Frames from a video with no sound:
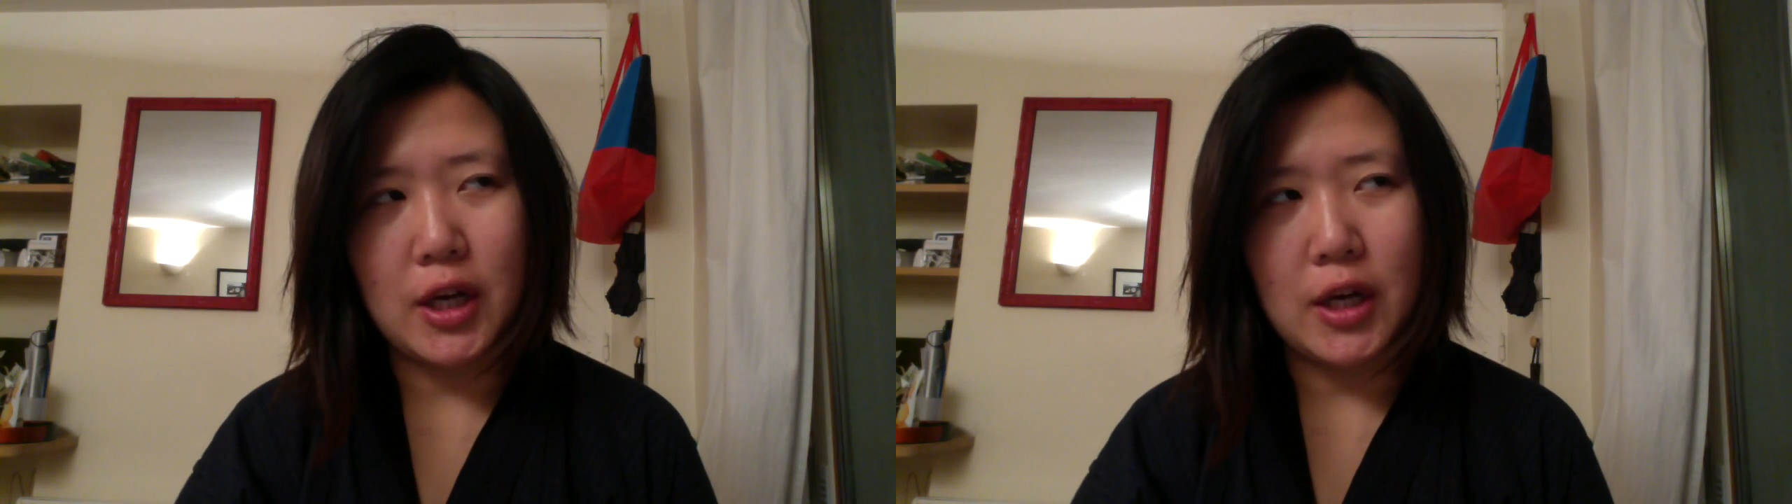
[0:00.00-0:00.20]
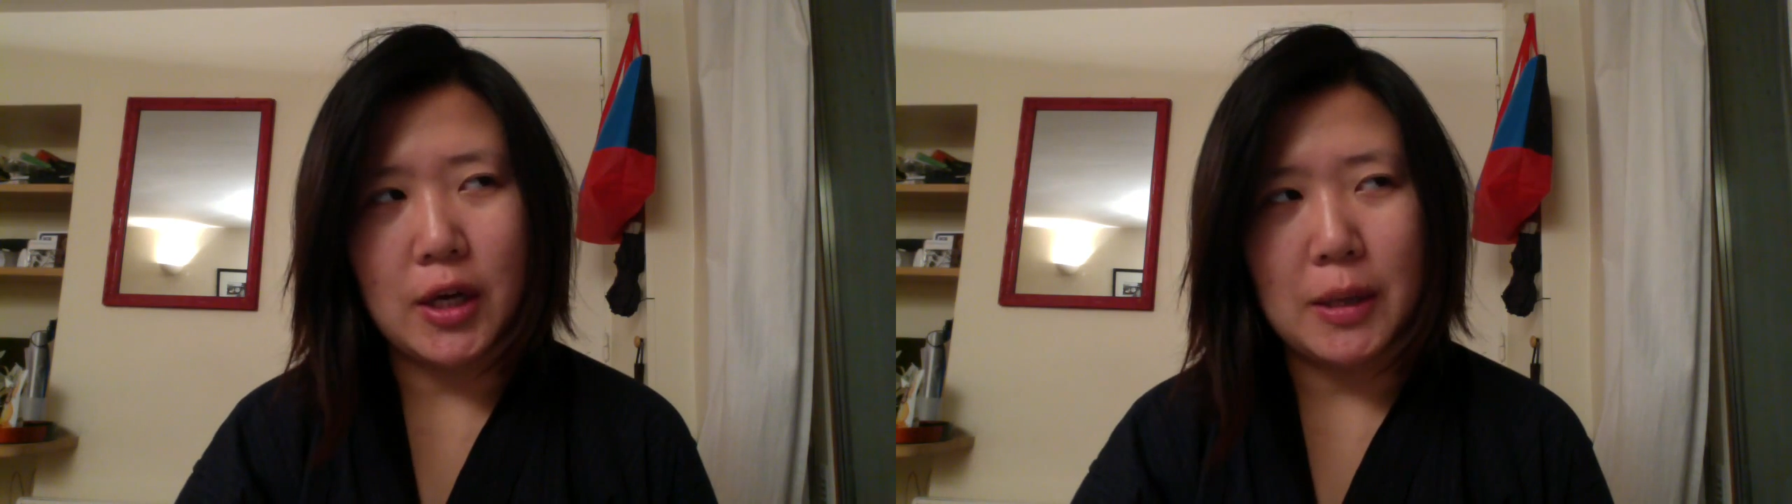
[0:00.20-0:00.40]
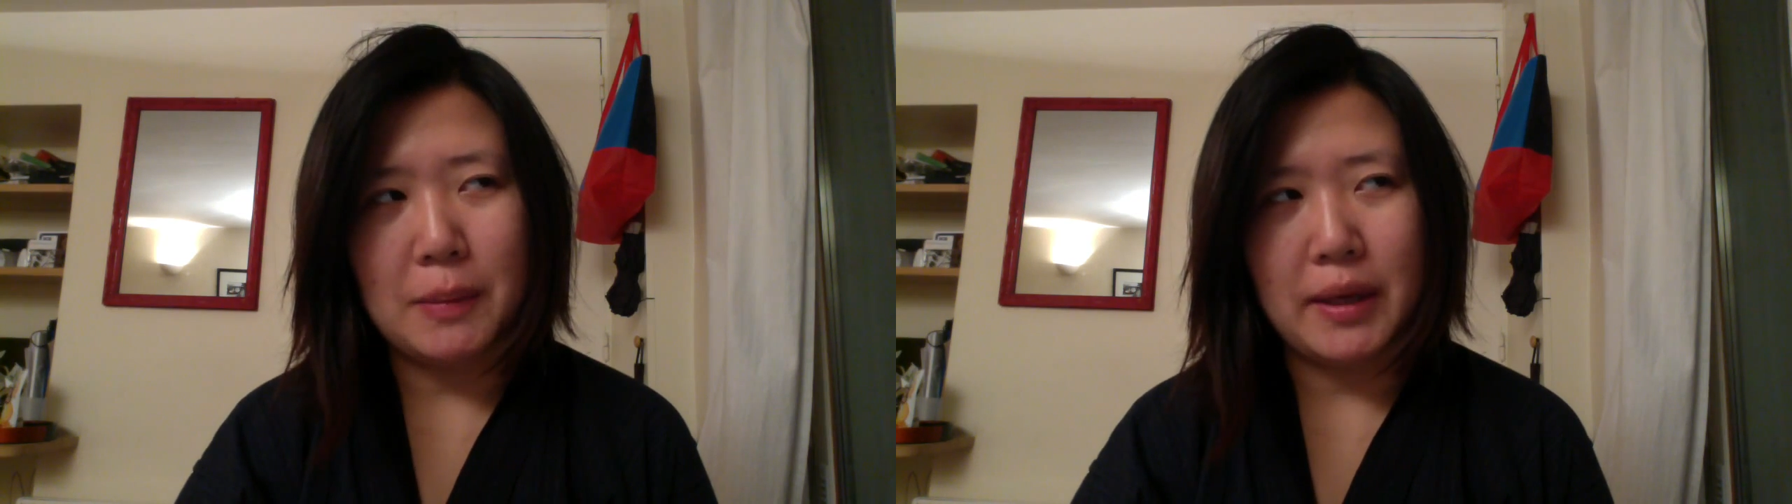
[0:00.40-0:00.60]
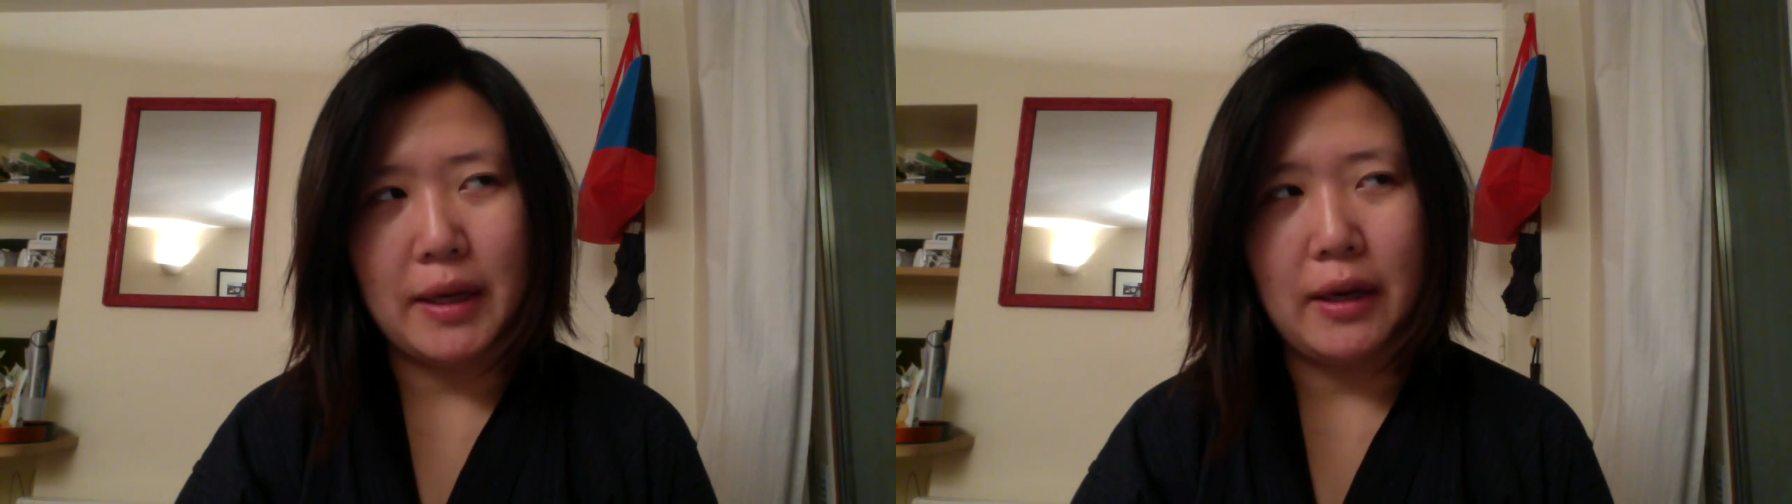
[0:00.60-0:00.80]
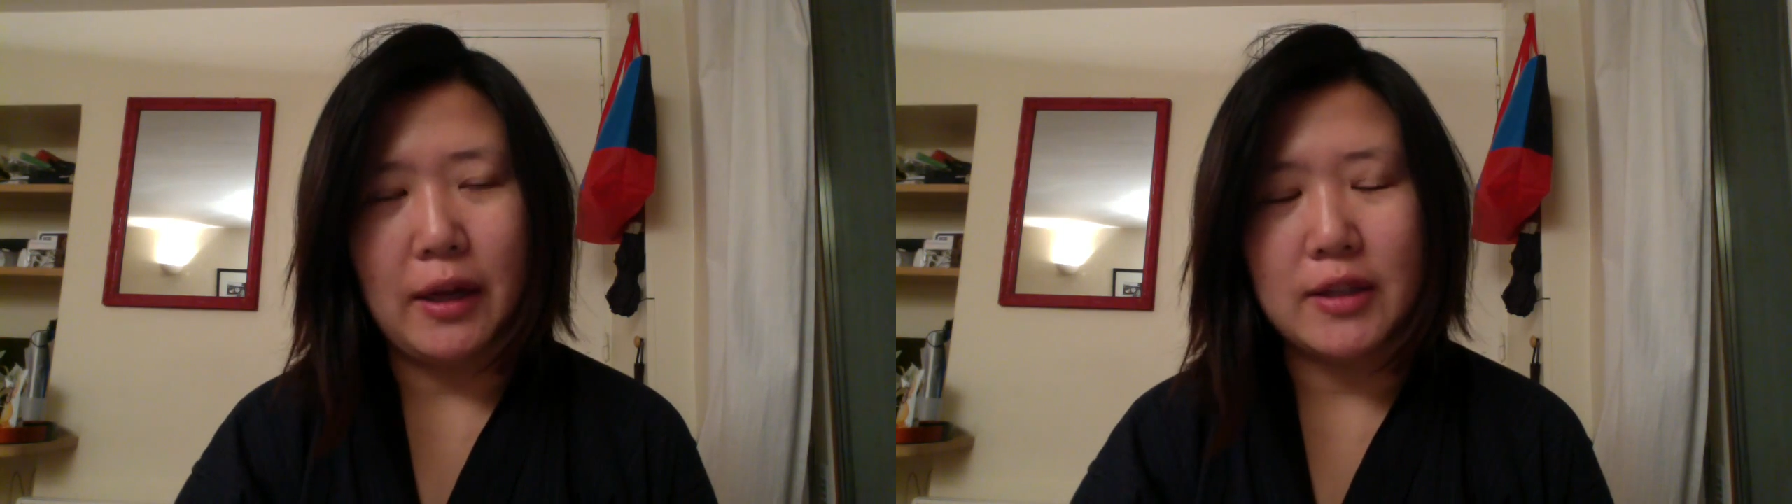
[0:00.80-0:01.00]

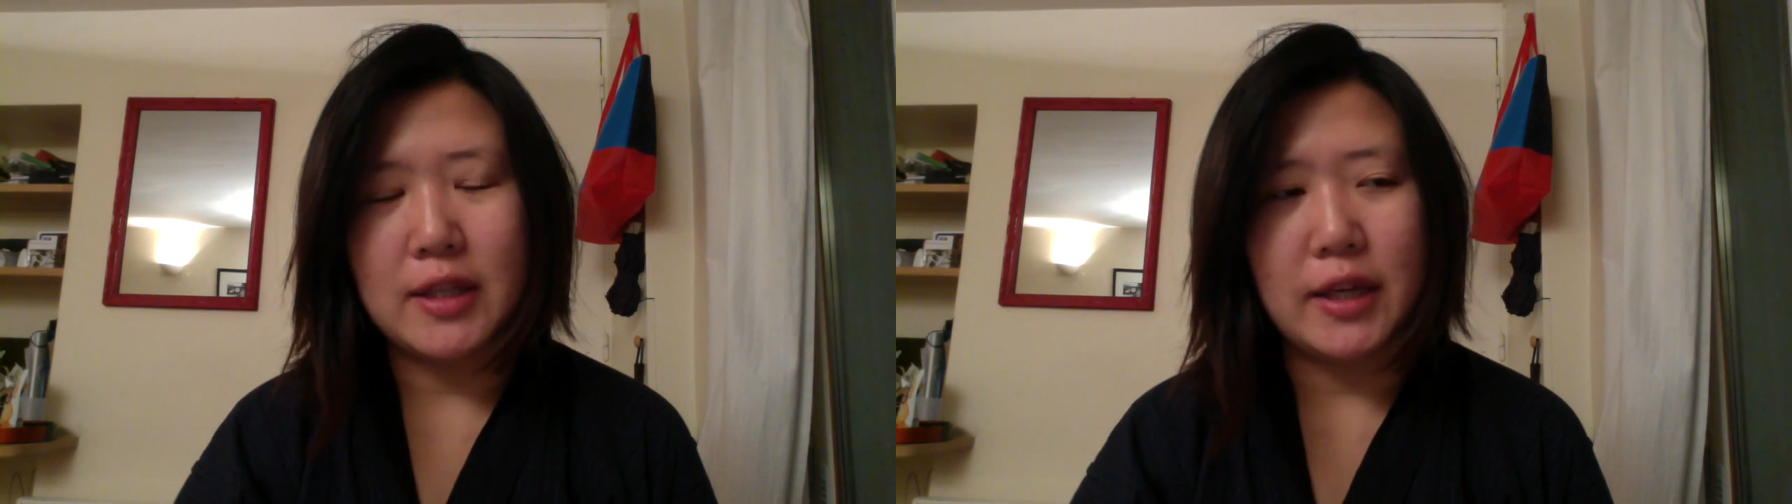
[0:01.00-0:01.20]
in Los